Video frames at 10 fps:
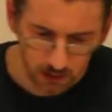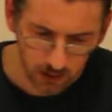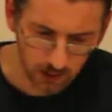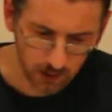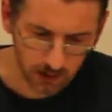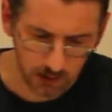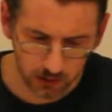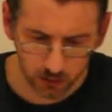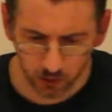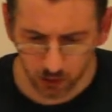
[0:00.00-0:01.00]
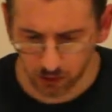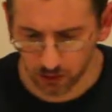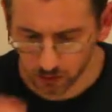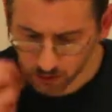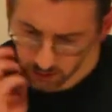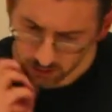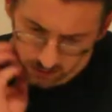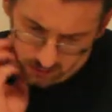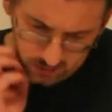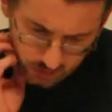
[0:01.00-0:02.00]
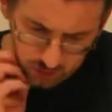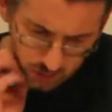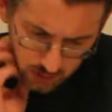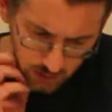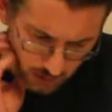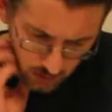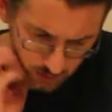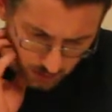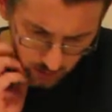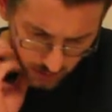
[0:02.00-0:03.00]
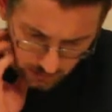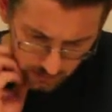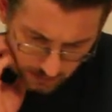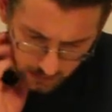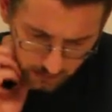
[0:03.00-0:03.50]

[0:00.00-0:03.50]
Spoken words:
this tutorial short, and